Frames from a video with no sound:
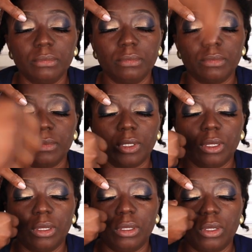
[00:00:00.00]
Okay,
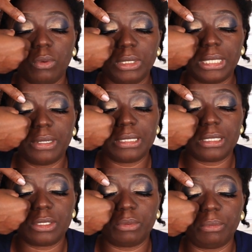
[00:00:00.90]
now I'm going in with
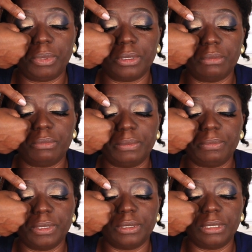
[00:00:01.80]
the lashes,
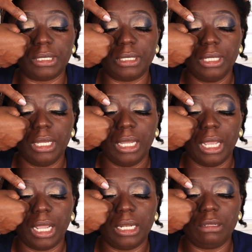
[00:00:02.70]
and
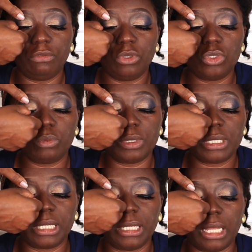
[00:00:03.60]
today I am
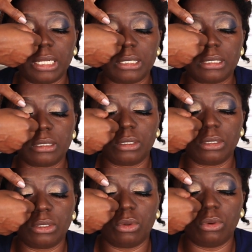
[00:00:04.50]
using my
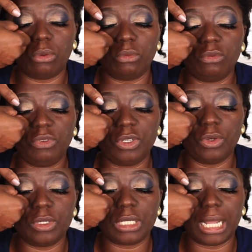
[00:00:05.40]
Uwaz
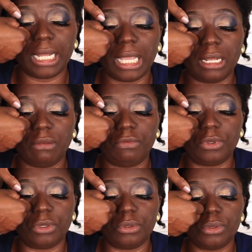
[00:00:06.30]
lashes.
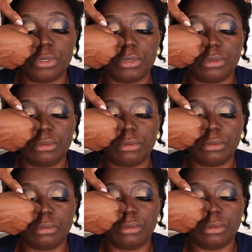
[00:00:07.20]
Yes,
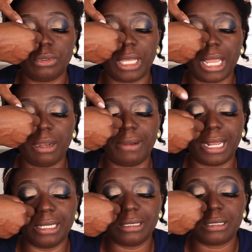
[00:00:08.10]
Oh
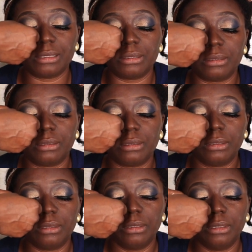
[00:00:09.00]
Sheba
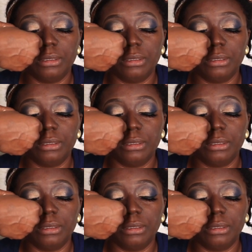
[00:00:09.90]
this.